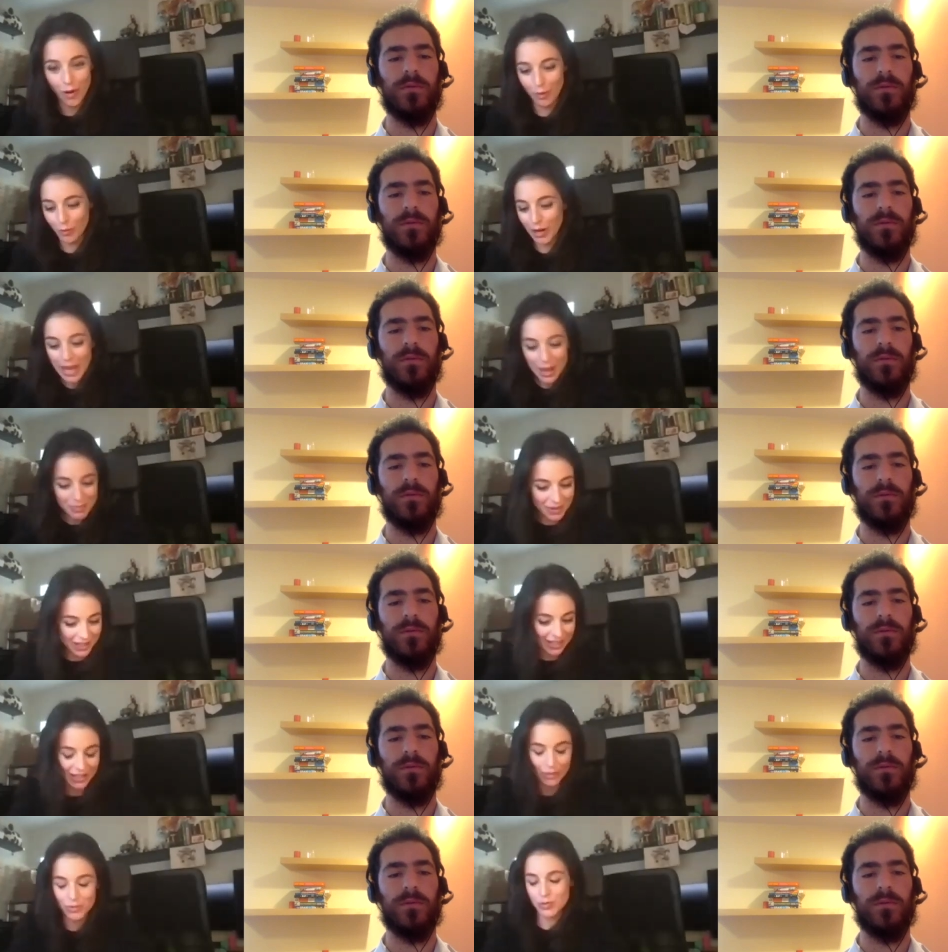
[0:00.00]
Speaker 1: We kept thinking
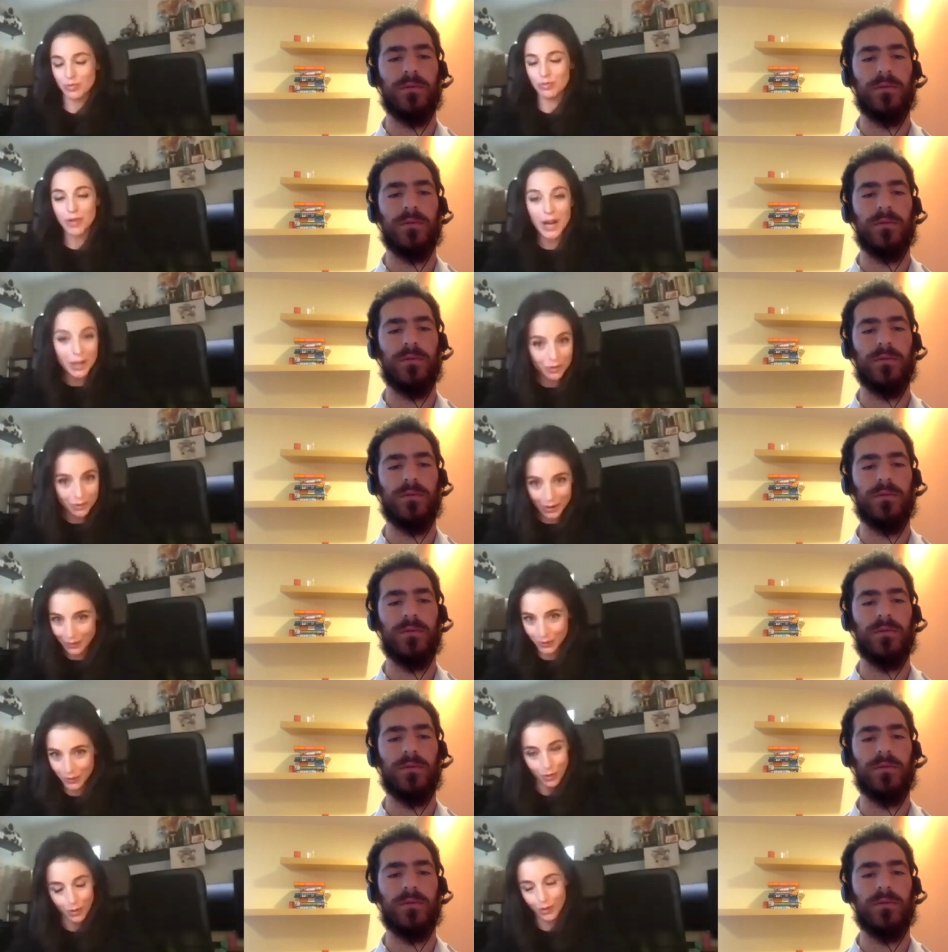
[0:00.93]
it was right around the
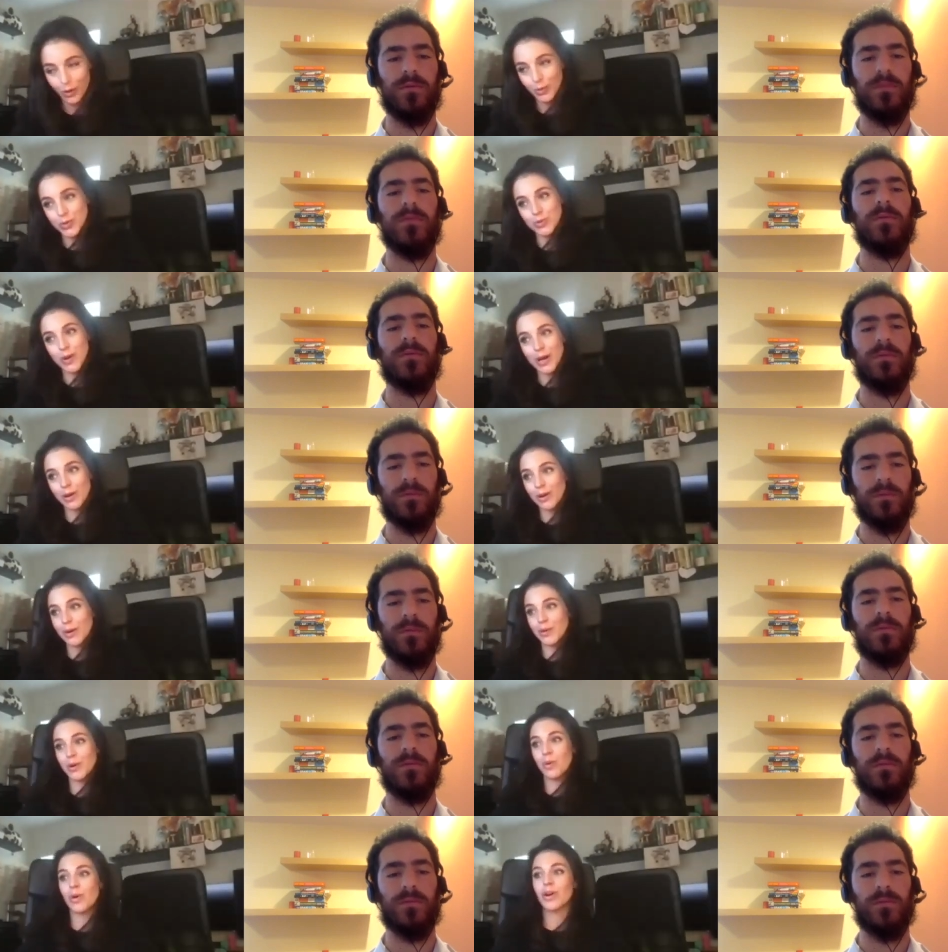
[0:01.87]
corner, it was right around the
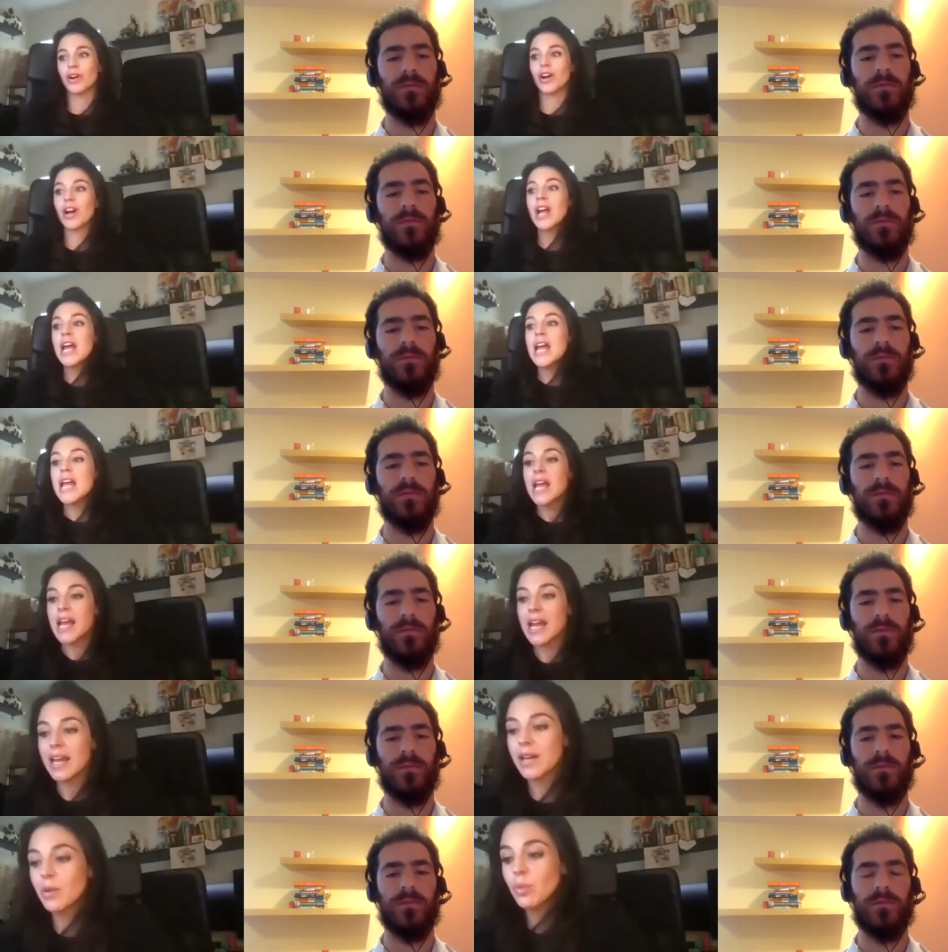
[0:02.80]
corner, and
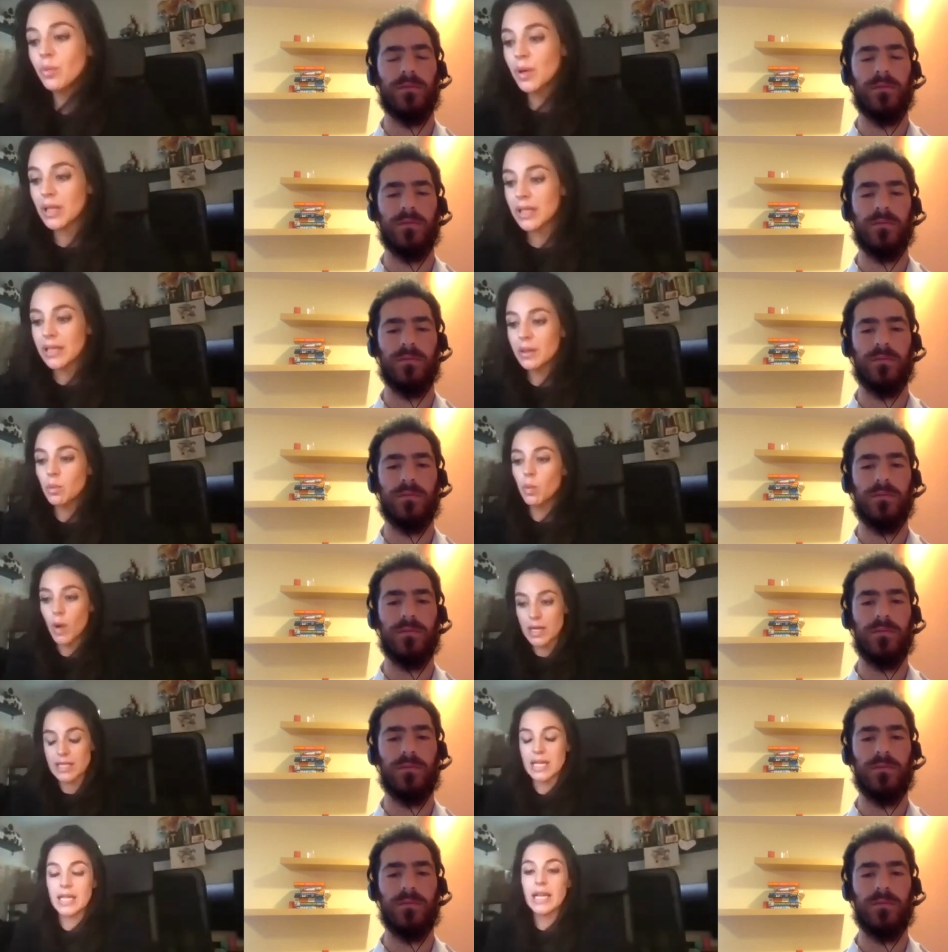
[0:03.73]
it really
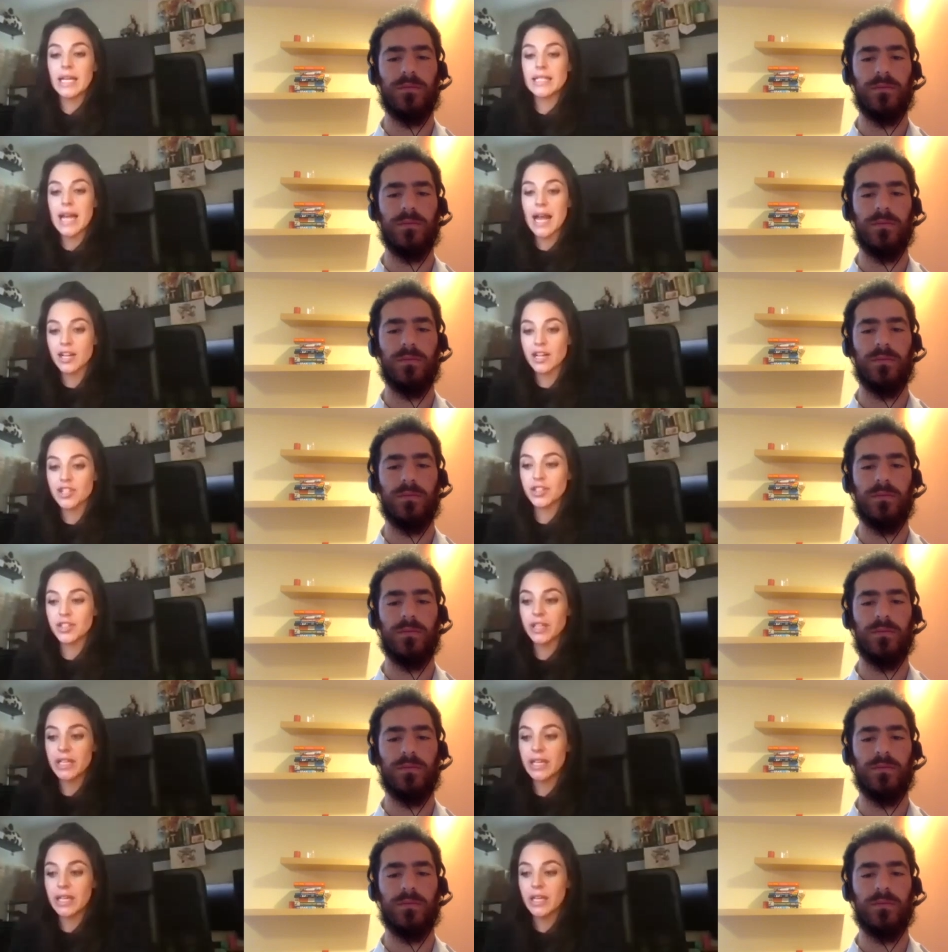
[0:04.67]
wasn't. It's
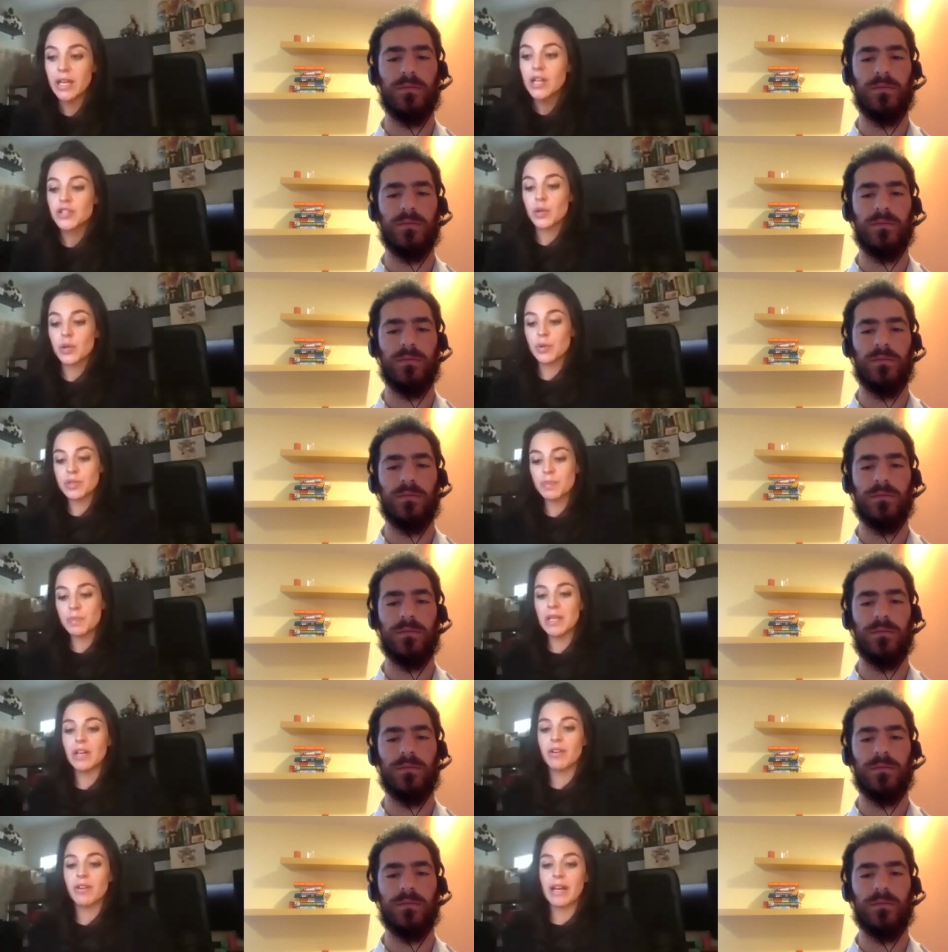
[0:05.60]
actually, so we're speaking
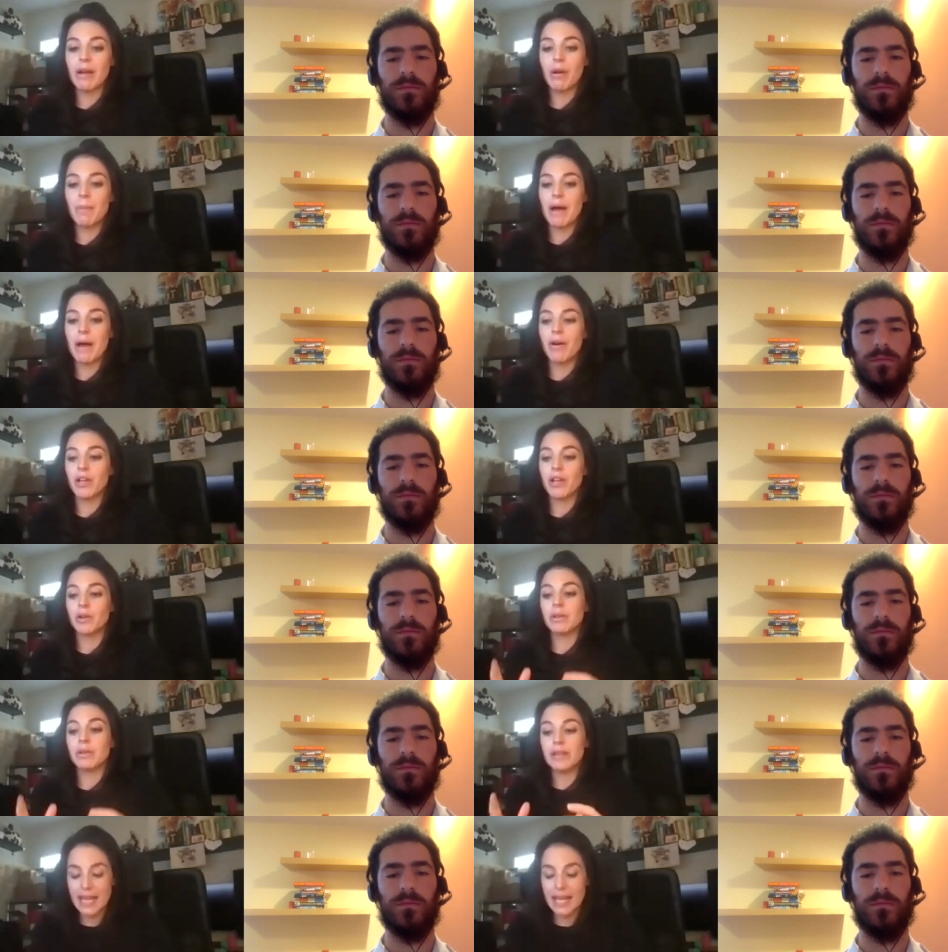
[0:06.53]
right now about, you know,
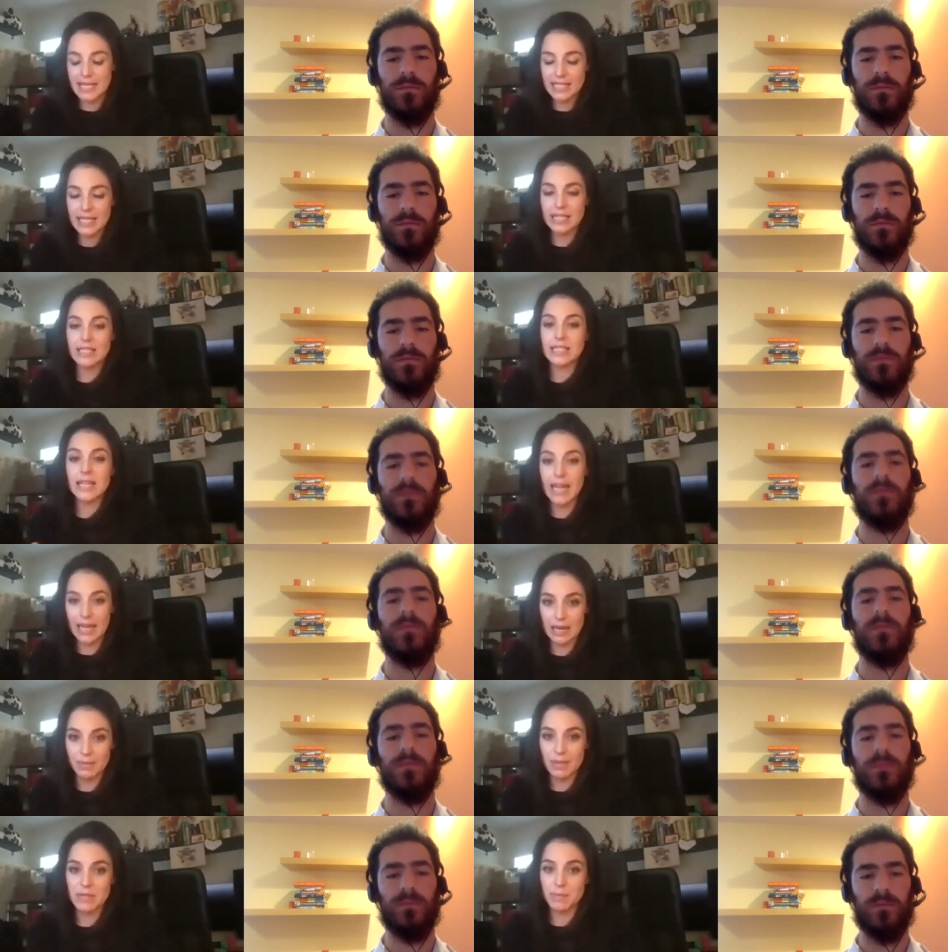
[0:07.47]
licensed
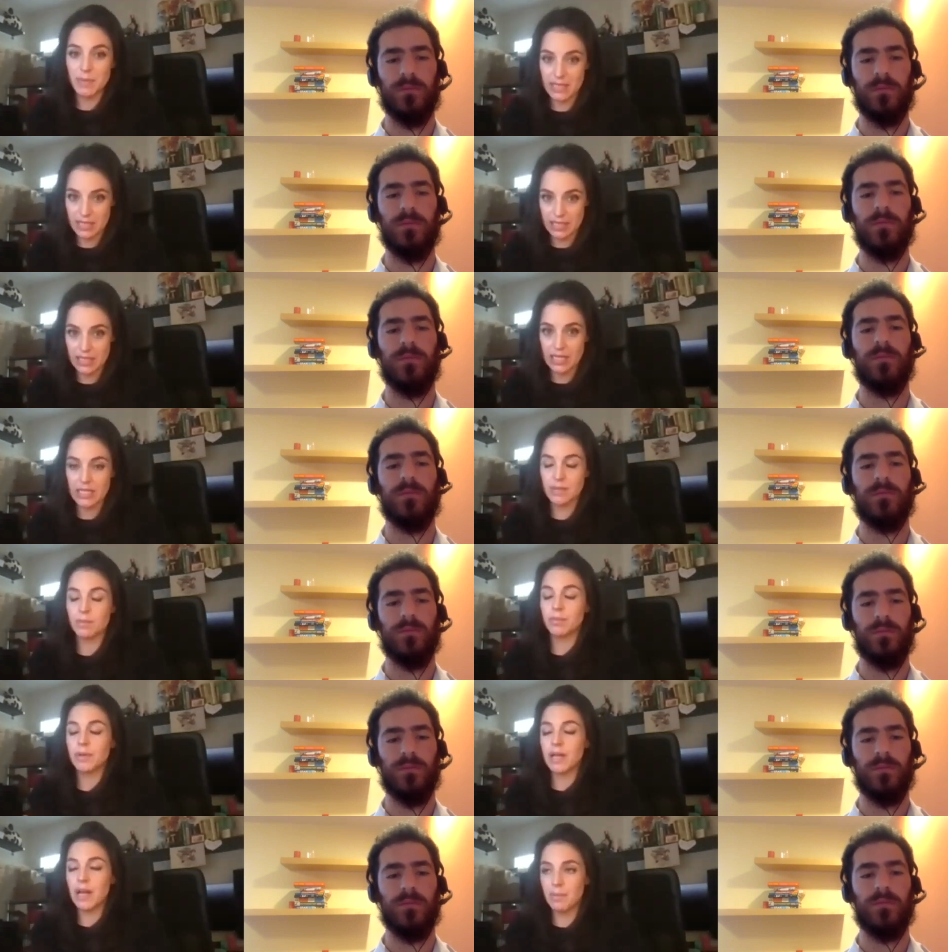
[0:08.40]
cannabis businesses,
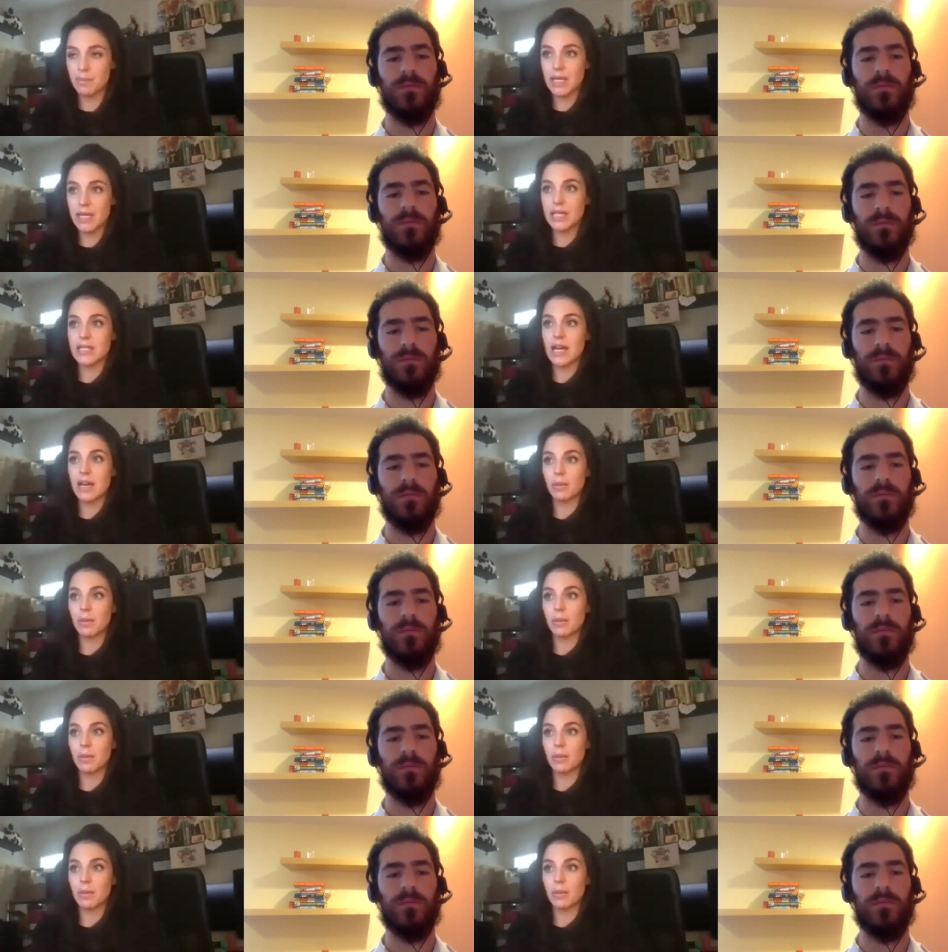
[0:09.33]
companies that are